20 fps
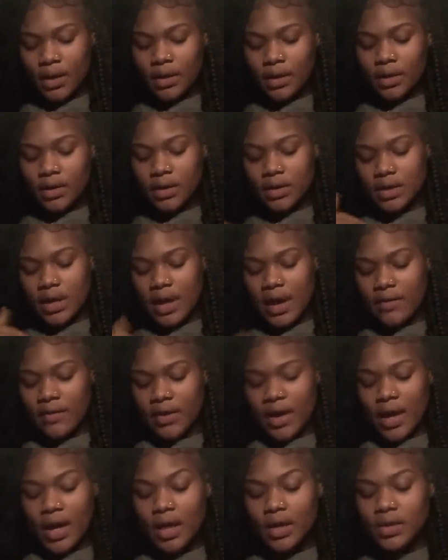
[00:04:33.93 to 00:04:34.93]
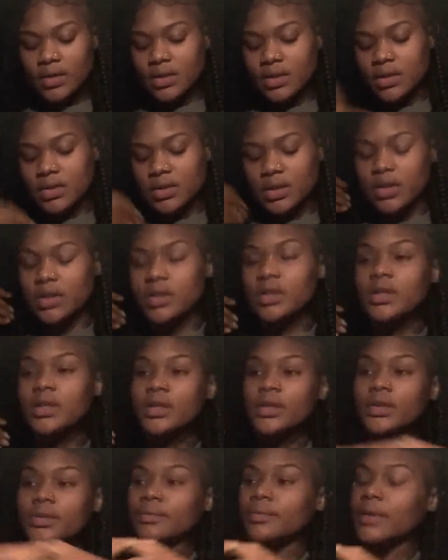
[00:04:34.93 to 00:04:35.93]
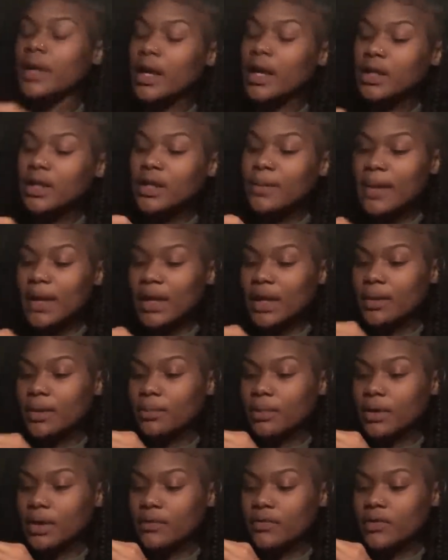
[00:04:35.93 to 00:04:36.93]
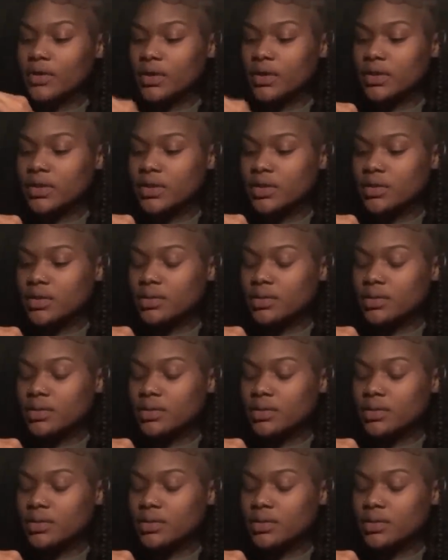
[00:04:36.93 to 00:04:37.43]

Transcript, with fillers: Because I haven't ate since earlier. I end up making breakfast.